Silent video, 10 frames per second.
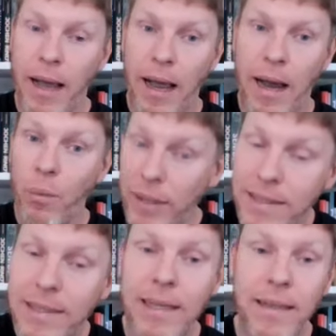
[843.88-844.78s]
And we
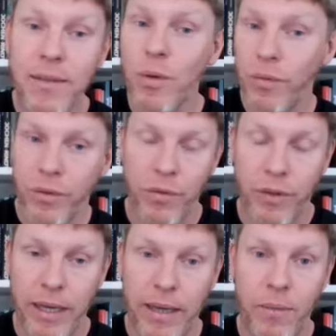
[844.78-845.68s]
see this over and over
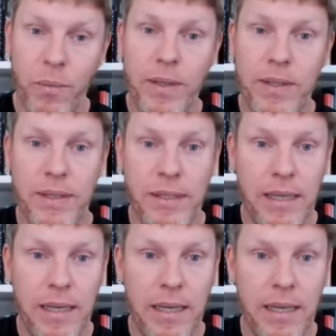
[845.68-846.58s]
again. We
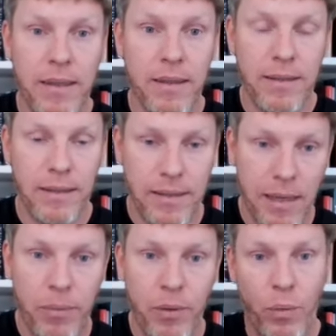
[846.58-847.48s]
see this
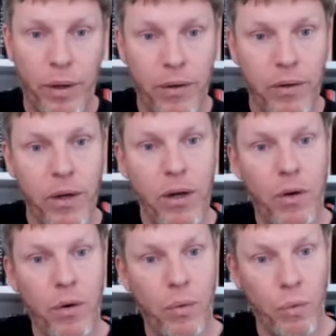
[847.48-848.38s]
example where
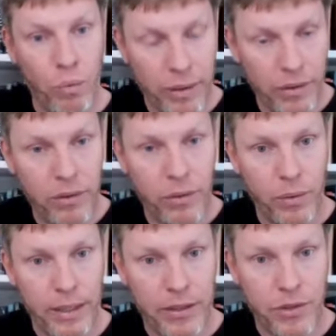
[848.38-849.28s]

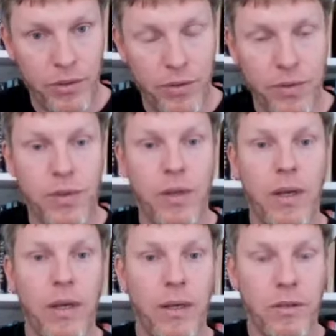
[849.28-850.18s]
rear-cooled engines,
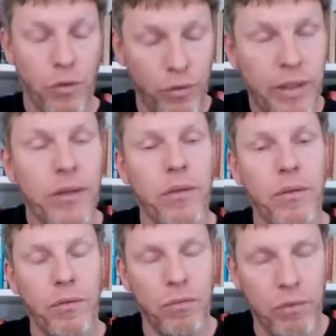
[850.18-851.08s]
so rear
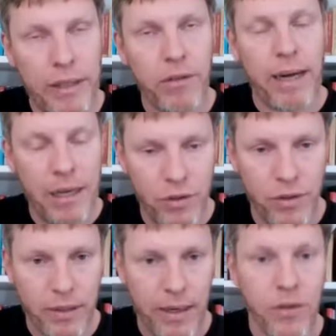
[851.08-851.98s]

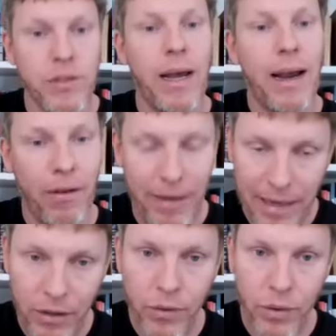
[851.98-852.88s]
engine cars are
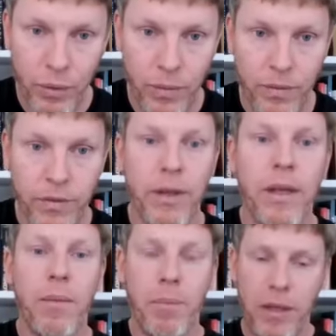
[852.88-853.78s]
air-cooled
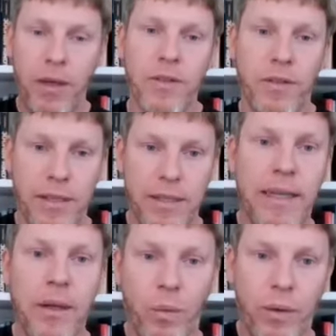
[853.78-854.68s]
because of this
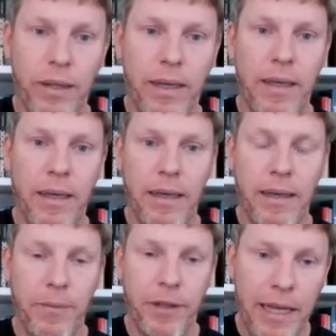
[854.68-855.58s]
link where the
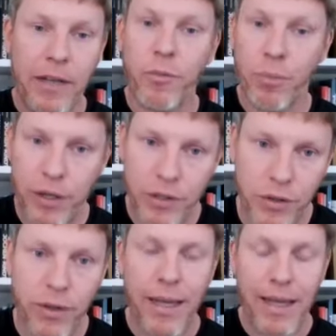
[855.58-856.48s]
negative
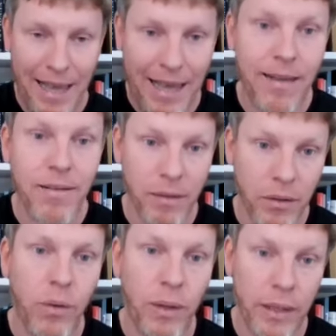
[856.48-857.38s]
pressure aids the
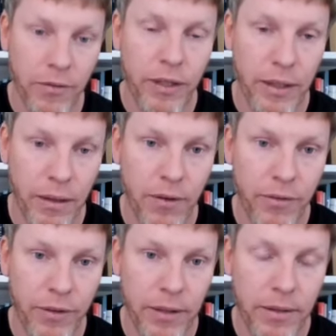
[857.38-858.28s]
cooling of
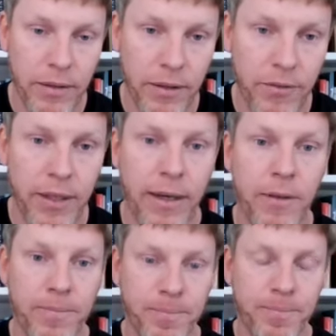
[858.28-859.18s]
the car.